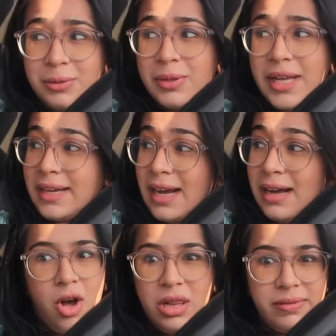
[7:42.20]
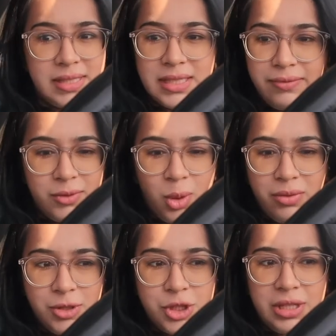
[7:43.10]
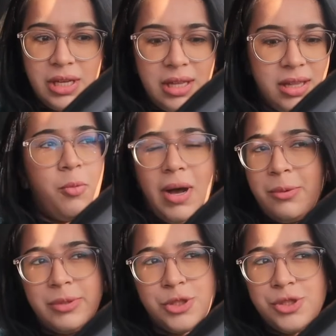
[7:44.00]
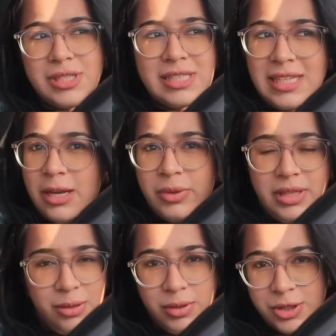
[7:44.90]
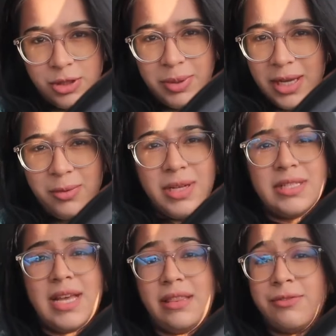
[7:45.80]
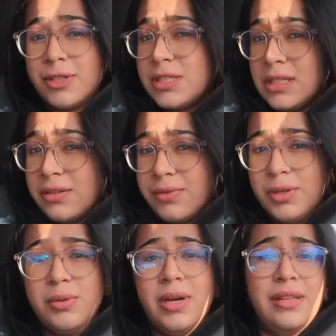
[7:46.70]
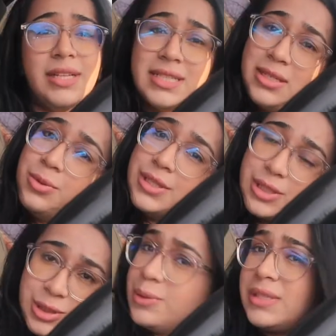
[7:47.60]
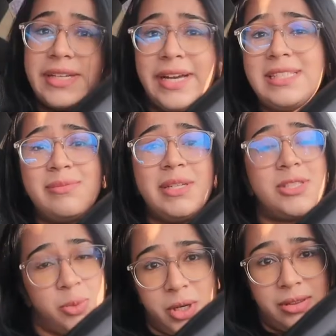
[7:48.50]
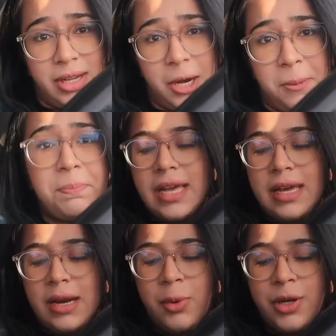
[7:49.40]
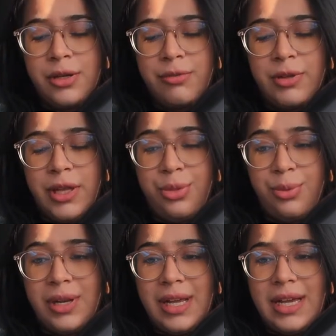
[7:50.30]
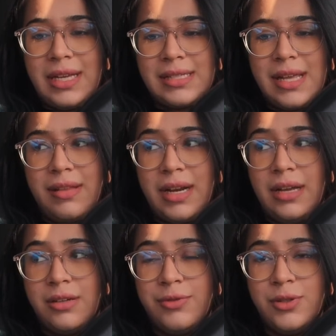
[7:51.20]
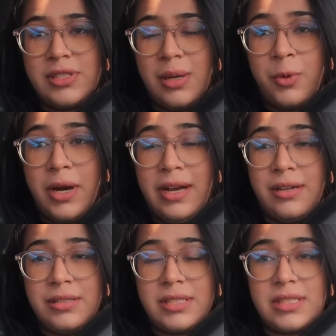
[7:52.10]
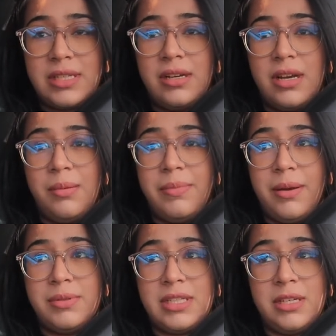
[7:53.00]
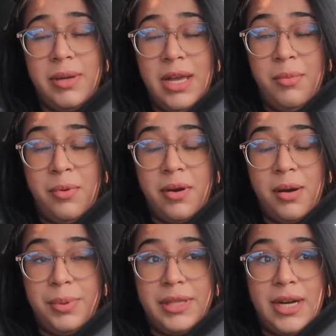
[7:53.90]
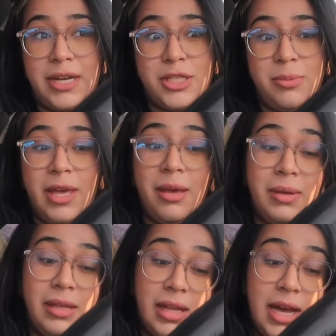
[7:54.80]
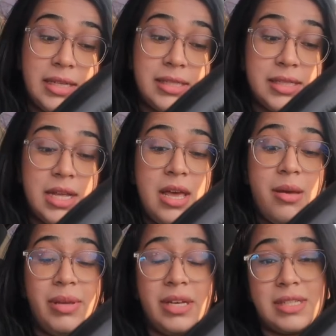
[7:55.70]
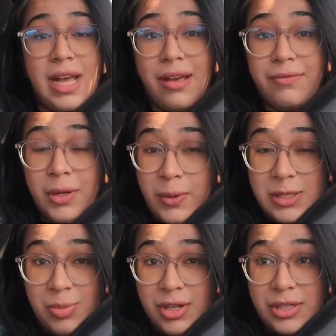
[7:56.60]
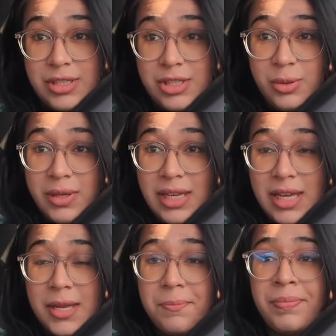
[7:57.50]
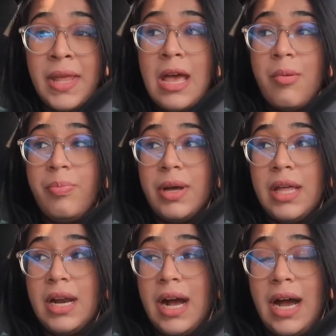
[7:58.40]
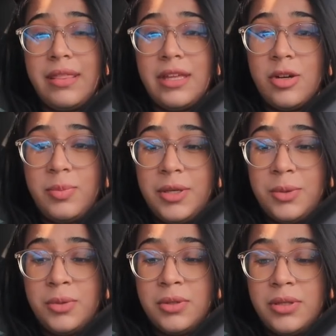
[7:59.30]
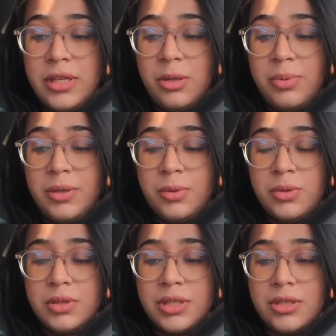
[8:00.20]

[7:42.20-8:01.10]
Like, all of us live in Northern Virginia. Why wouldn't you just state what the original pay was at the first interview unless it was to entice me to work there? And I worked there for like three days and then I interviewed somewhere else um, that was gonna pay more, but they're actually paying me less because I have no experience doing it but I think it'll be cool. It'll be cool to